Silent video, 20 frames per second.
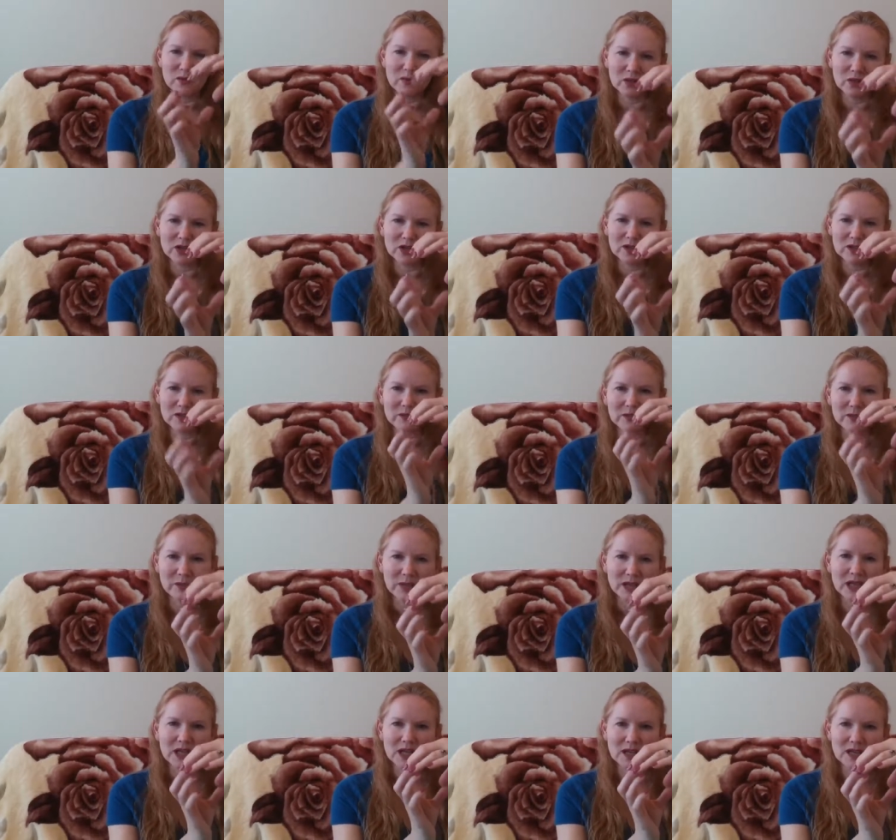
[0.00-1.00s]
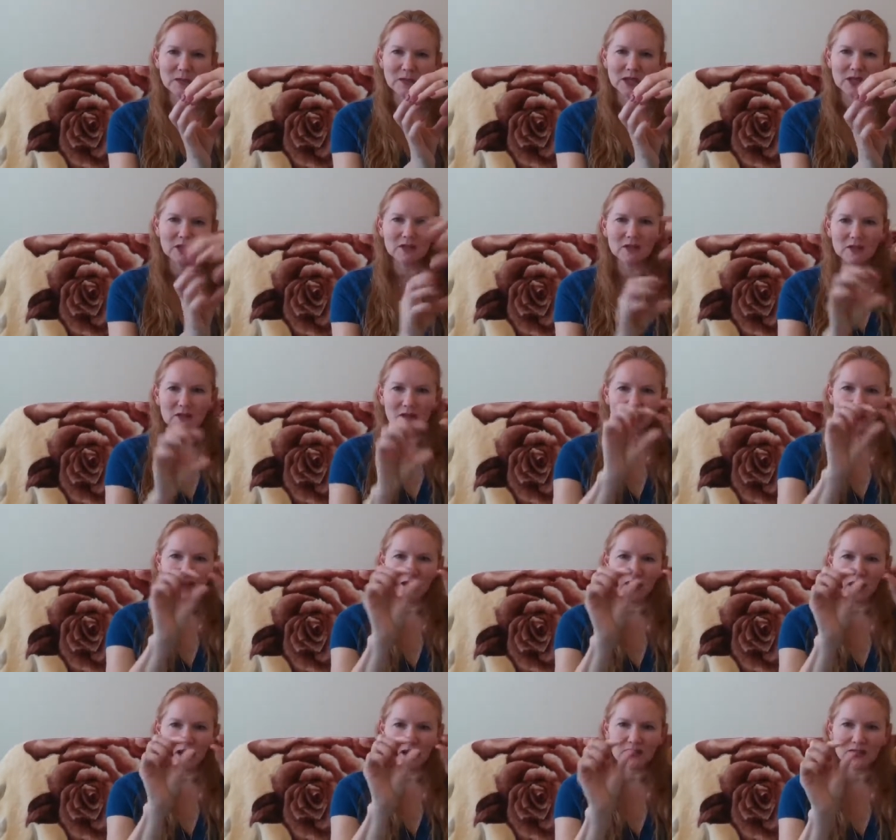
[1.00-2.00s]
the words were big in the middle, and
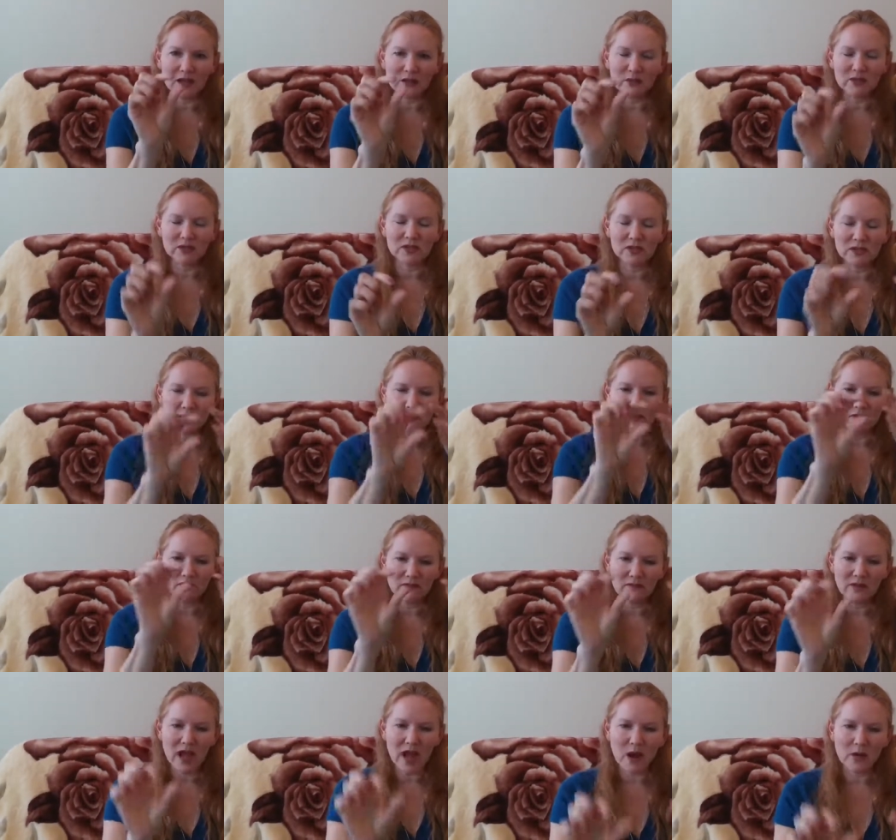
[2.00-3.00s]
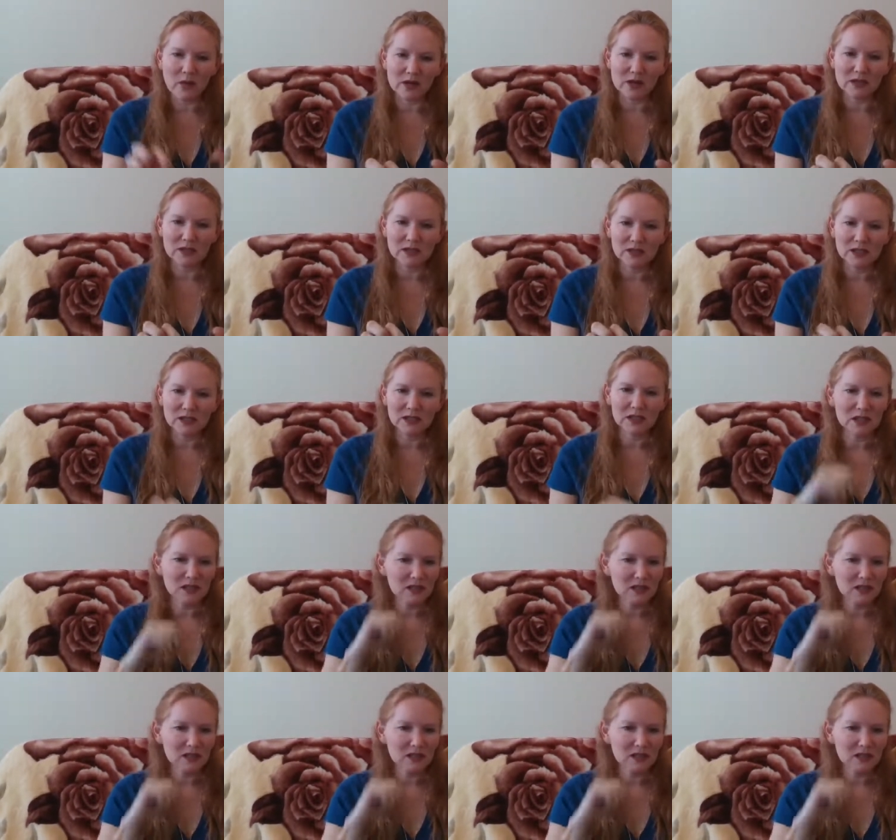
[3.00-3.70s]
around the outside were just little flowers.